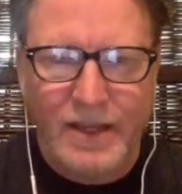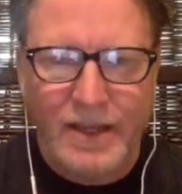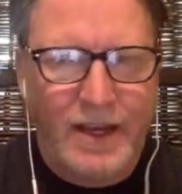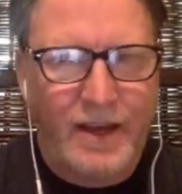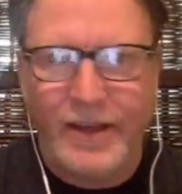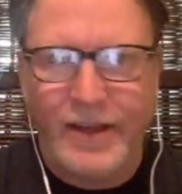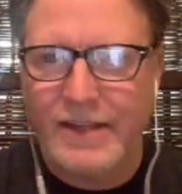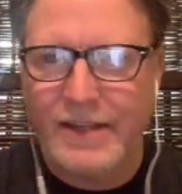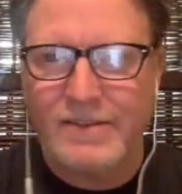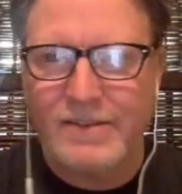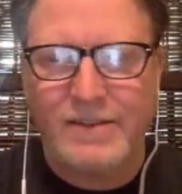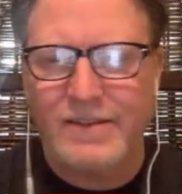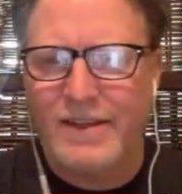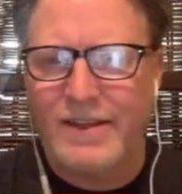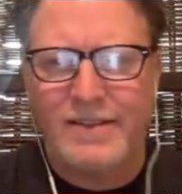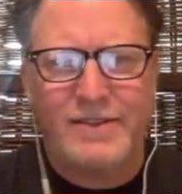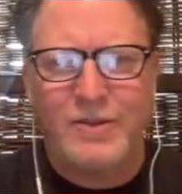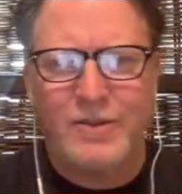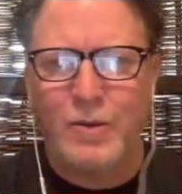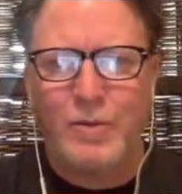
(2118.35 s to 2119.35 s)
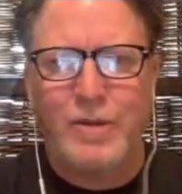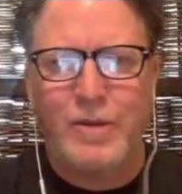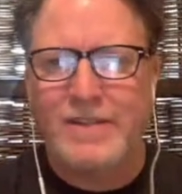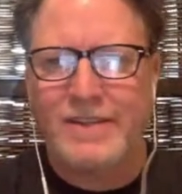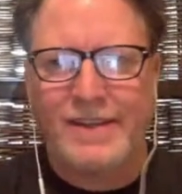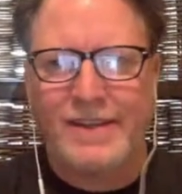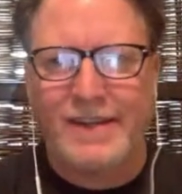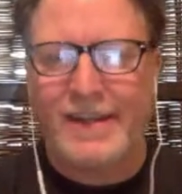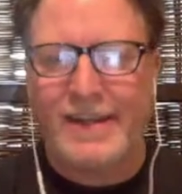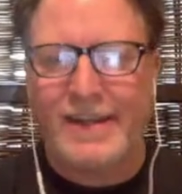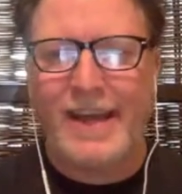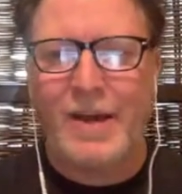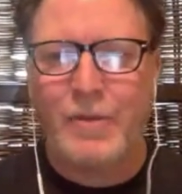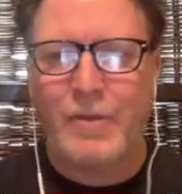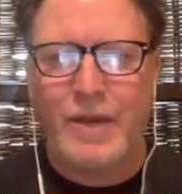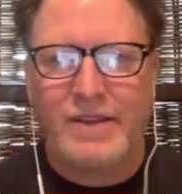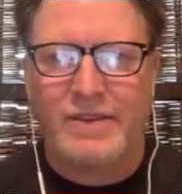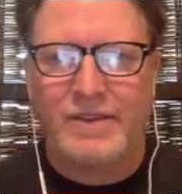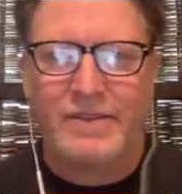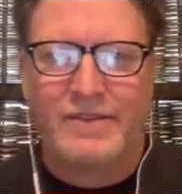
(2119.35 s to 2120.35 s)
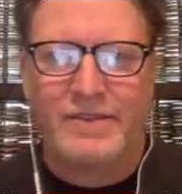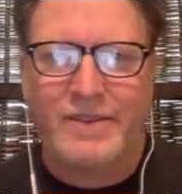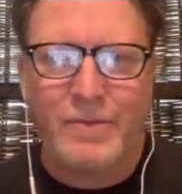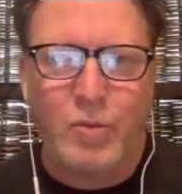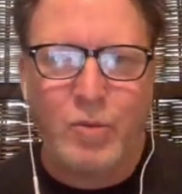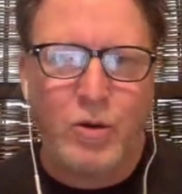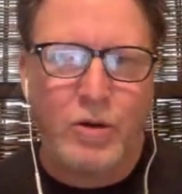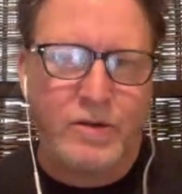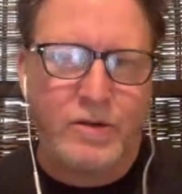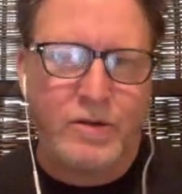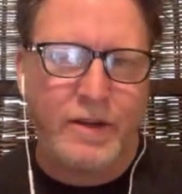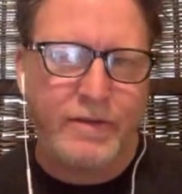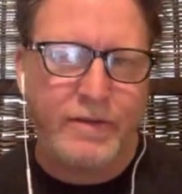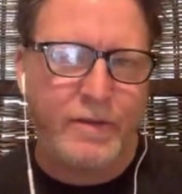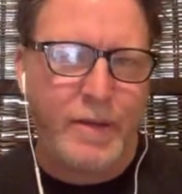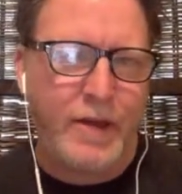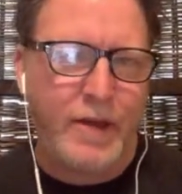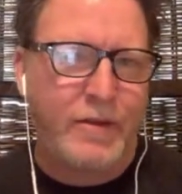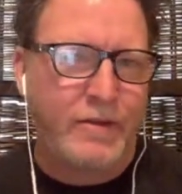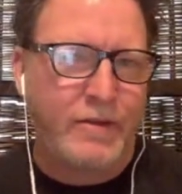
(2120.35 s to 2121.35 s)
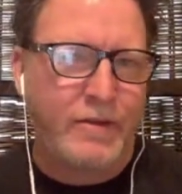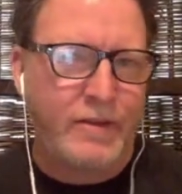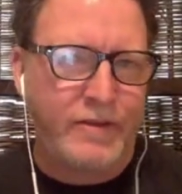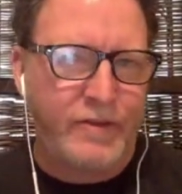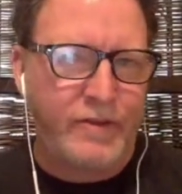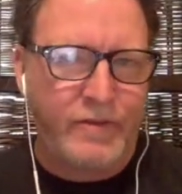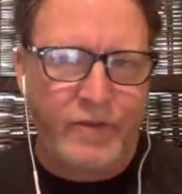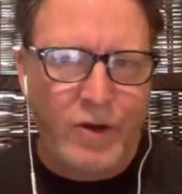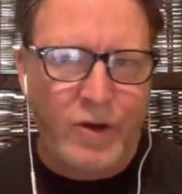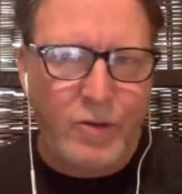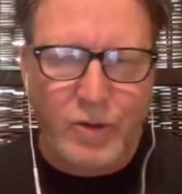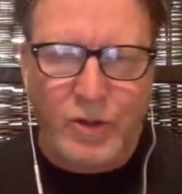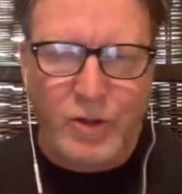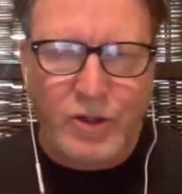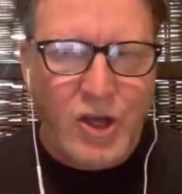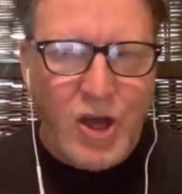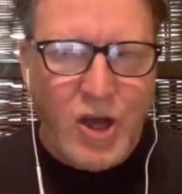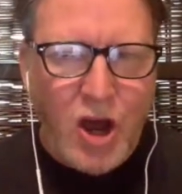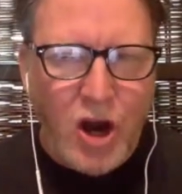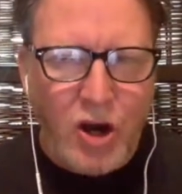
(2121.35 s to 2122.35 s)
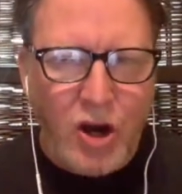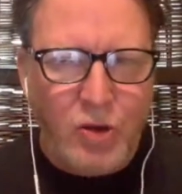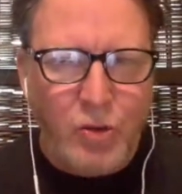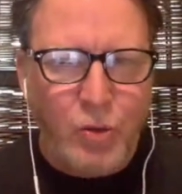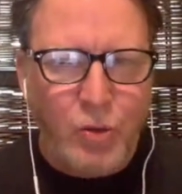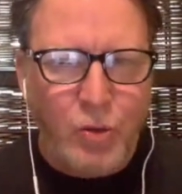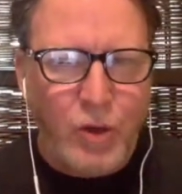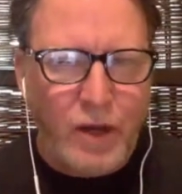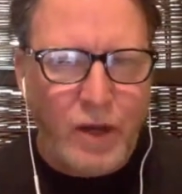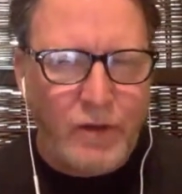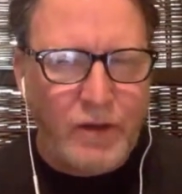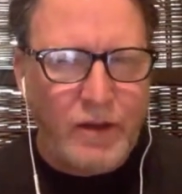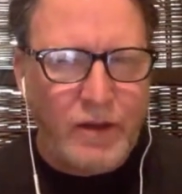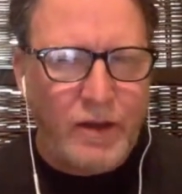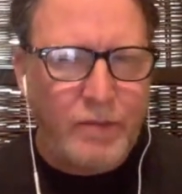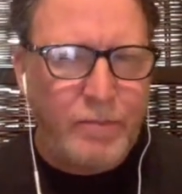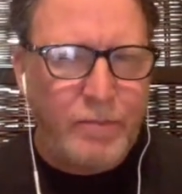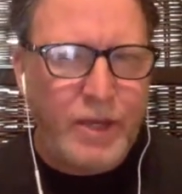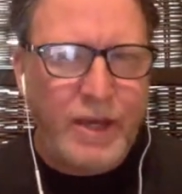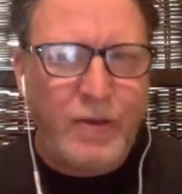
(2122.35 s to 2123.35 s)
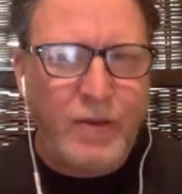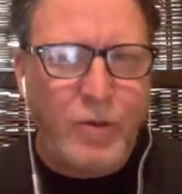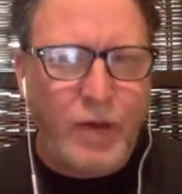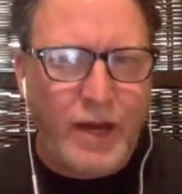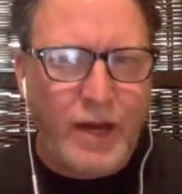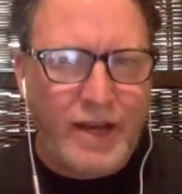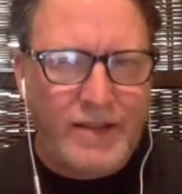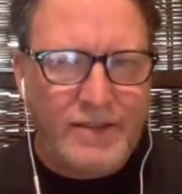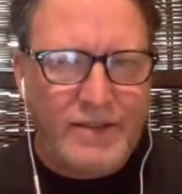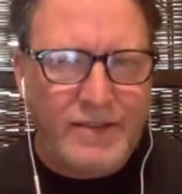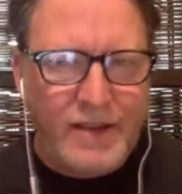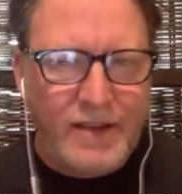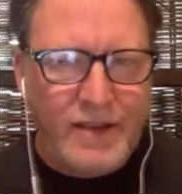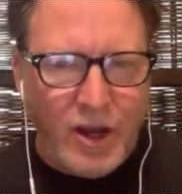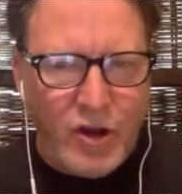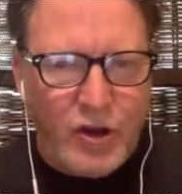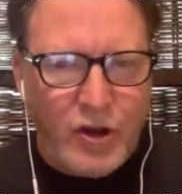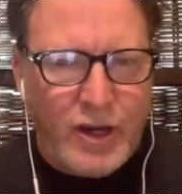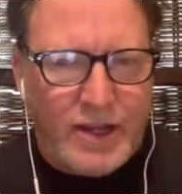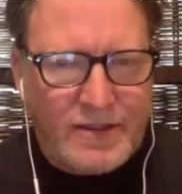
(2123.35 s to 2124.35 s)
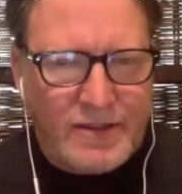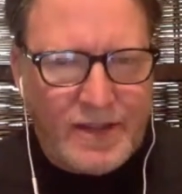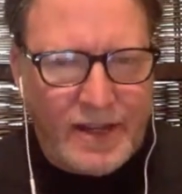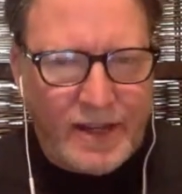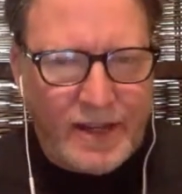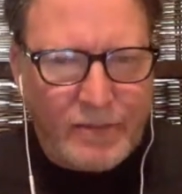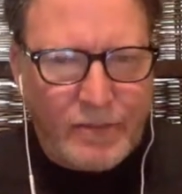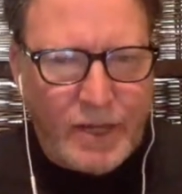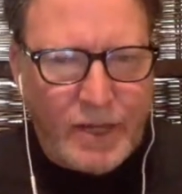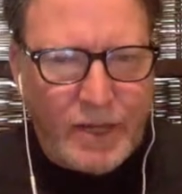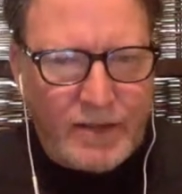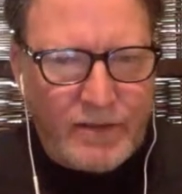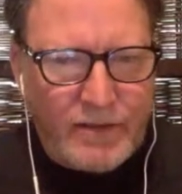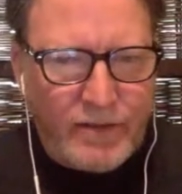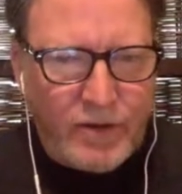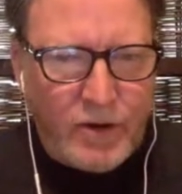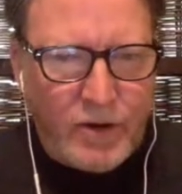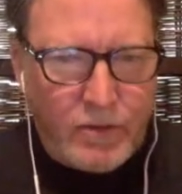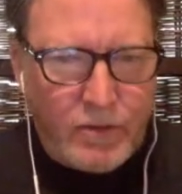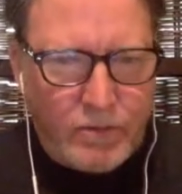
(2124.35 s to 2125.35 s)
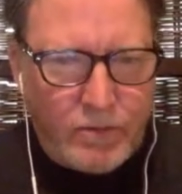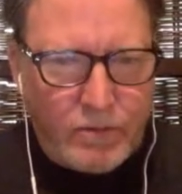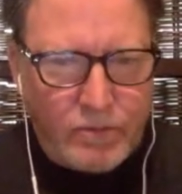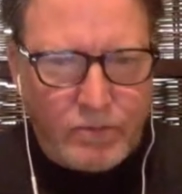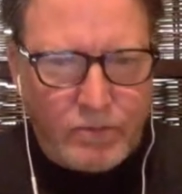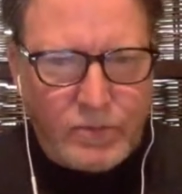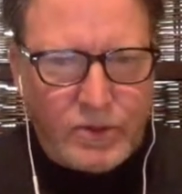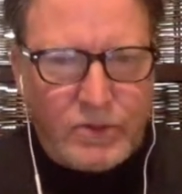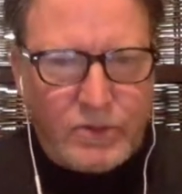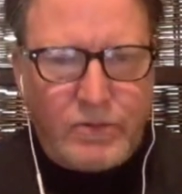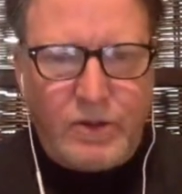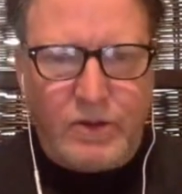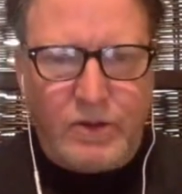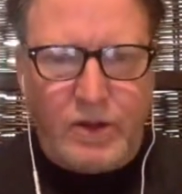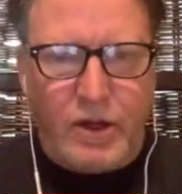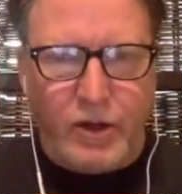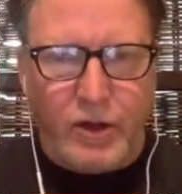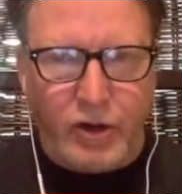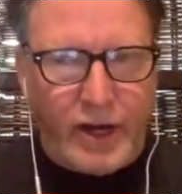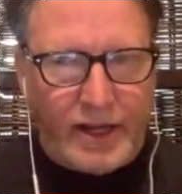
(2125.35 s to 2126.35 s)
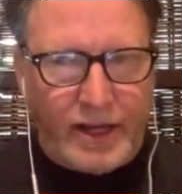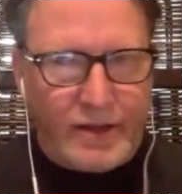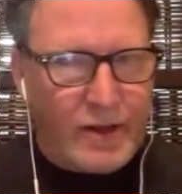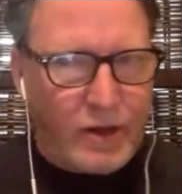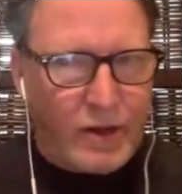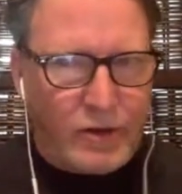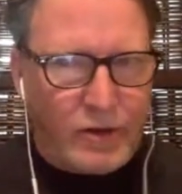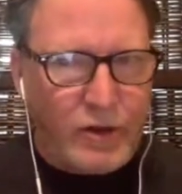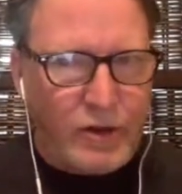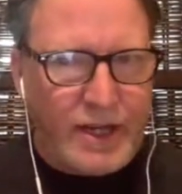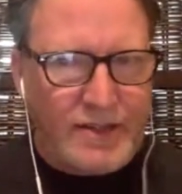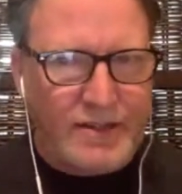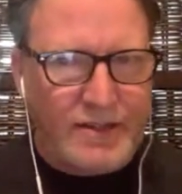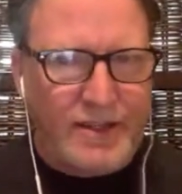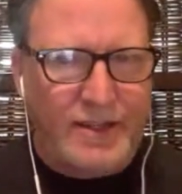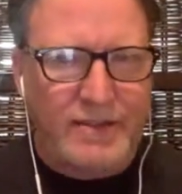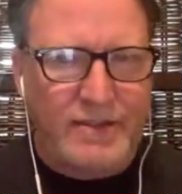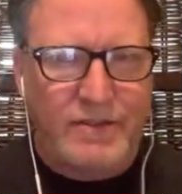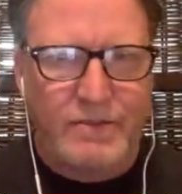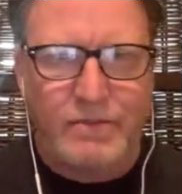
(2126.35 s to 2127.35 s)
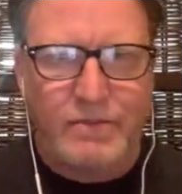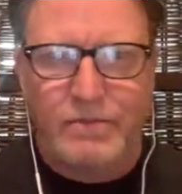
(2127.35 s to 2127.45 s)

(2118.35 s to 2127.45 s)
Yeah, that's so amazing, and I can't wait to see more stuff about the different farmers. Are pig wise? Are you guys getting pigs from United States?